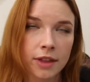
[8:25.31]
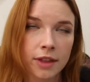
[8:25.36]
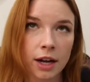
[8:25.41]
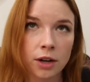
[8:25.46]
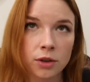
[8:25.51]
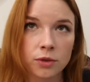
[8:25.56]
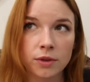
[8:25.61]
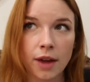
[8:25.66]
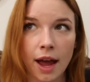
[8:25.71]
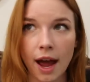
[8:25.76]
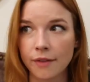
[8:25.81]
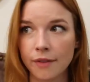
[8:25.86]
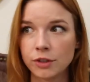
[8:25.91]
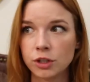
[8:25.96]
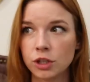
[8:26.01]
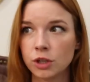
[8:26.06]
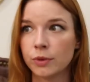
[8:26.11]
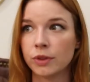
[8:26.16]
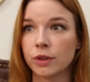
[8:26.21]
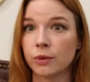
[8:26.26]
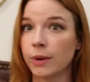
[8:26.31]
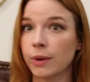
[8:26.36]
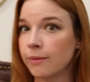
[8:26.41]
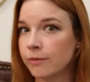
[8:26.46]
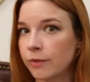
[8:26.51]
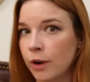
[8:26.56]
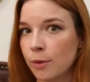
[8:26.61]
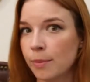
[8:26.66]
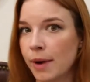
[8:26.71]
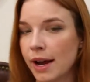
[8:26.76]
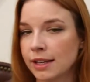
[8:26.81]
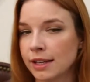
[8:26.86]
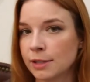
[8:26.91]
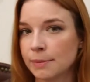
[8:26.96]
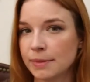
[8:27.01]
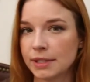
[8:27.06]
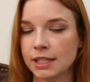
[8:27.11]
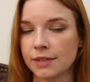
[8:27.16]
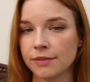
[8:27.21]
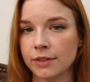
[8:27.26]
They don't have to do with the RENPHO bike
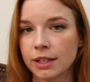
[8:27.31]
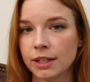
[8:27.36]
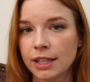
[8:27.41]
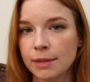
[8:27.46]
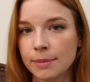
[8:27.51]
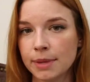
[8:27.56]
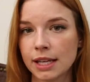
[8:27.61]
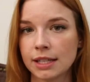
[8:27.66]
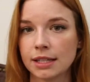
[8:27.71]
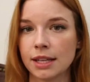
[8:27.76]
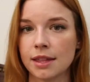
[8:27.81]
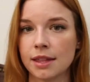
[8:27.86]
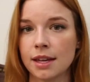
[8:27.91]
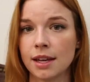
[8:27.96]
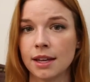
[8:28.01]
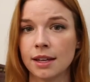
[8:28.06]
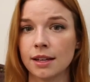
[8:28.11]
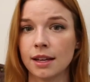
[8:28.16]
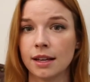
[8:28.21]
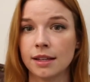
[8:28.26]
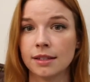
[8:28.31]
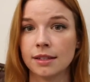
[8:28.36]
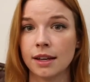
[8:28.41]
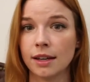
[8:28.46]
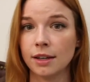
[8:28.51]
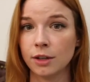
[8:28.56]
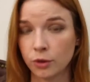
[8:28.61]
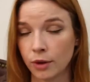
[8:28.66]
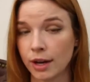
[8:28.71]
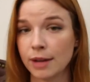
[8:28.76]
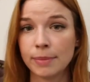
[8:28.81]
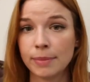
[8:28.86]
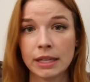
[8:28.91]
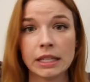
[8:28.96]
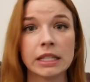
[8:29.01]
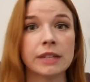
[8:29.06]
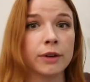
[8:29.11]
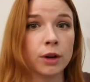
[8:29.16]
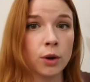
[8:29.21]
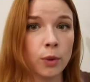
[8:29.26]
specifically because I think it is a great
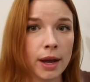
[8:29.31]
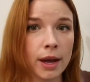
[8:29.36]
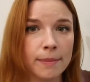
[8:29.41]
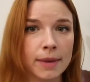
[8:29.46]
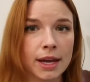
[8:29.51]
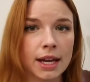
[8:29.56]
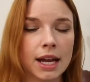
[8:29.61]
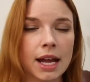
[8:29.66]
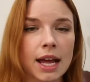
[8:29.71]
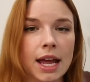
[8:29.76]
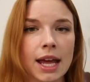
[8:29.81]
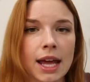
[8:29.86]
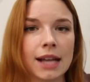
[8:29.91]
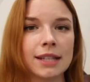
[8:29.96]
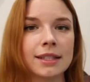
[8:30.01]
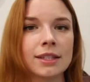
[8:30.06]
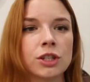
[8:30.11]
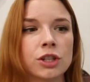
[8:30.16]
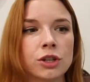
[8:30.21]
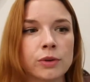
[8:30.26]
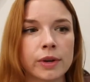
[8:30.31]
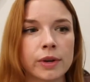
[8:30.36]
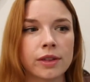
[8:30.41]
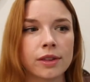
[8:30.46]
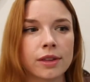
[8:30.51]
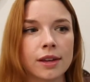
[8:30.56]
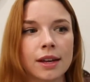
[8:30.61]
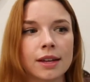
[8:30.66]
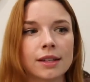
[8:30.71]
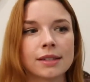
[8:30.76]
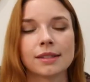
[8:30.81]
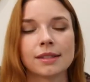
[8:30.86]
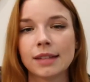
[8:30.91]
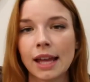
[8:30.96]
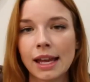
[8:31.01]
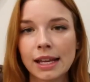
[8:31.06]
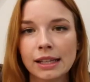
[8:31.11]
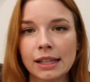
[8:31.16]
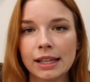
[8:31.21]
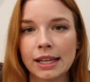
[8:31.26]
piece of equipment. It has to do with
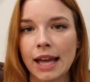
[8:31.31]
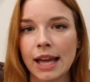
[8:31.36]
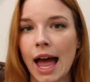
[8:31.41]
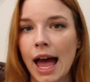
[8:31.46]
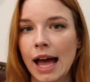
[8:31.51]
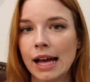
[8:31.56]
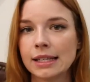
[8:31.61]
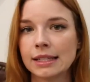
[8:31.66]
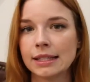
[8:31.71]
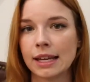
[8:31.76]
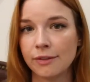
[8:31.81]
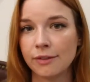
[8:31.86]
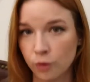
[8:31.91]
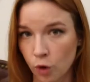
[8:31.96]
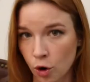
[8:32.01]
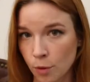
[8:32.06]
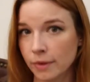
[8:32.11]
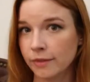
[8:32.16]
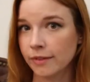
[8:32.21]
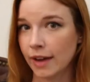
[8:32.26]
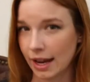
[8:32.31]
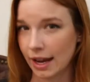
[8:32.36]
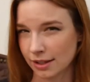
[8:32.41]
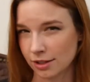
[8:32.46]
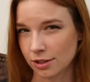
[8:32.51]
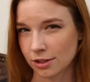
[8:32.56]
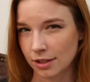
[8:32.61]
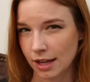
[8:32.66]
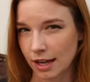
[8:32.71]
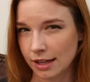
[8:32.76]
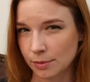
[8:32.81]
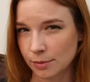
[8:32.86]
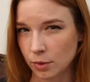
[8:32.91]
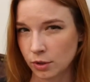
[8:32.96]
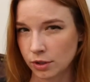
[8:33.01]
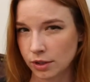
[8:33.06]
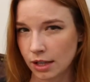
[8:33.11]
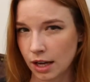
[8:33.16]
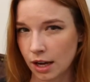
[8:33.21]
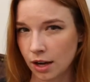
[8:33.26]
cycling as a form of exercise
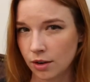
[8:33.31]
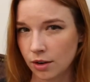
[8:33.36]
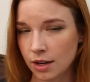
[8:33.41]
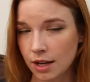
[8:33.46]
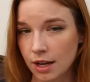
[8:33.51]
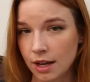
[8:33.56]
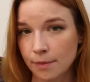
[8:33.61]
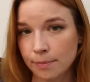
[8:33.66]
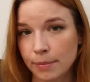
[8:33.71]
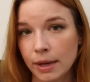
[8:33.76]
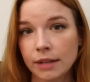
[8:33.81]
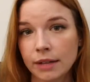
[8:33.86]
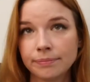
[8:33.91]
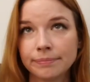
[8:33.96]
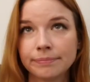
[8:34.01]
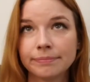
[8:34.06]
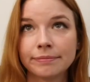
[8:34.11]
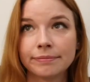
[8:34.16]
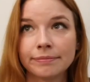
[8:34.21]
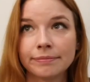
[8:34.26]
more so. But